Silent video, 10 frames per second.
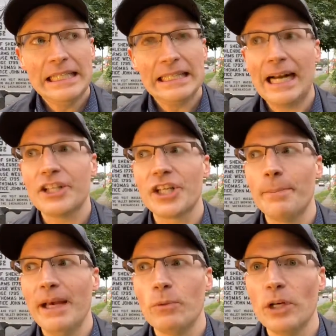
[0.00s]
Gosh, I
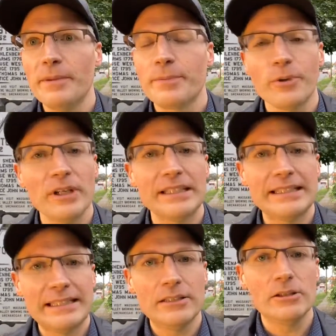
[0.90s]
bet Williamsburg is
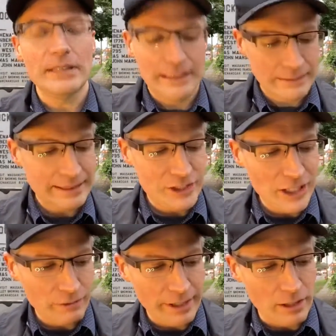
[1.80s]
still... Let's
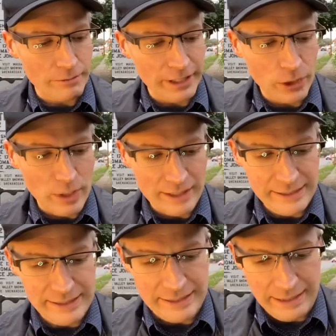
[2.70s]
check radar really quick.
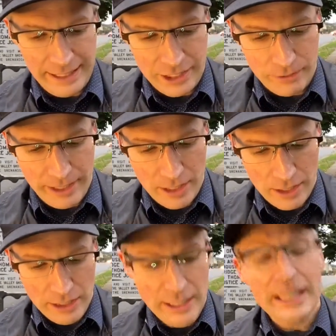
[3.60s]
This is the latest radar.